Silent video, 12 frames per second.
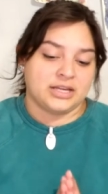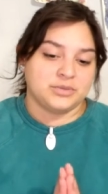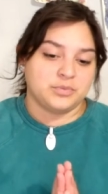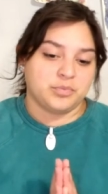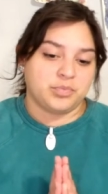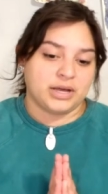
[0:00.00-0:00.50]

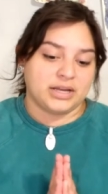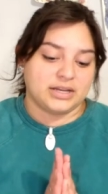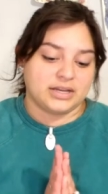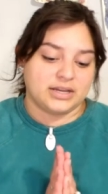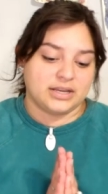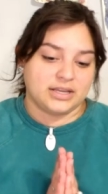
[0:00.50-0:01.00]
And
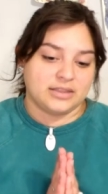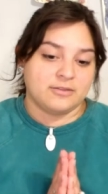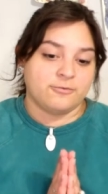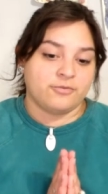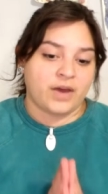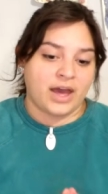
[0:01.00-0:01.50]
but
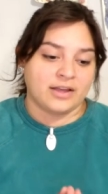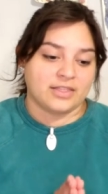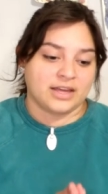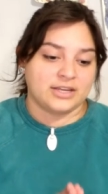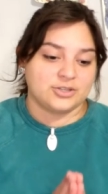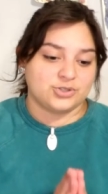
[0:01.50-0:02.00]
the fact
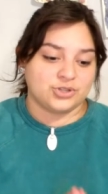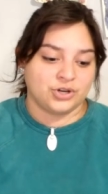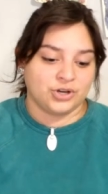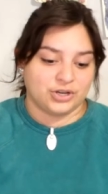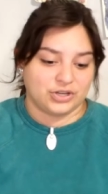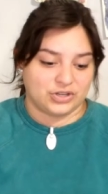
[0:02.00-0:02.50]
that it
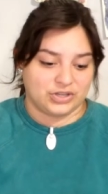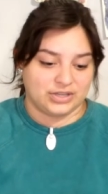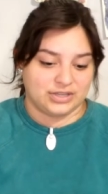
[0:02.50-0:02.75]
took